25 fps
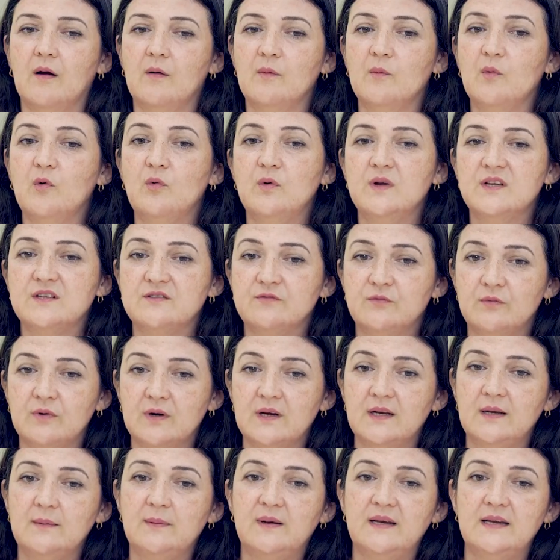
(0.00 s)
I'm always
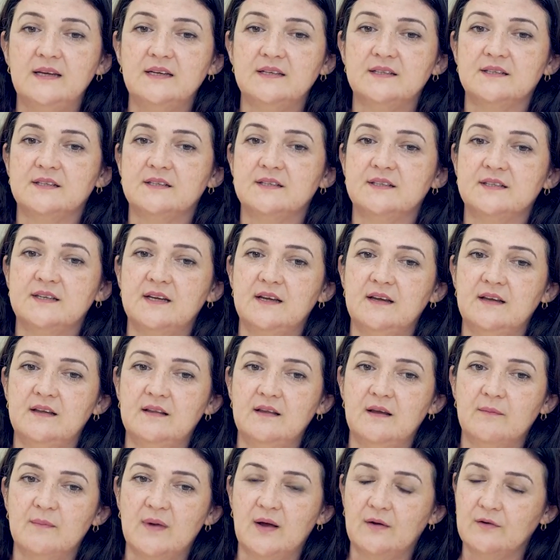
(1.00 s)
really pleased to see
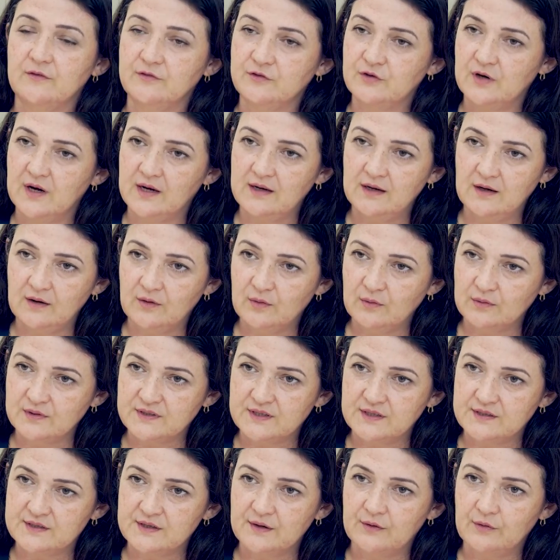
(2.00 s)
the amount of training
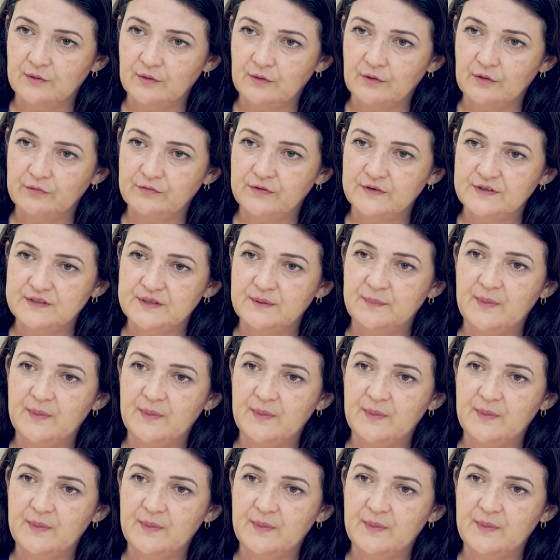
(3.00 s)
courses that are offered to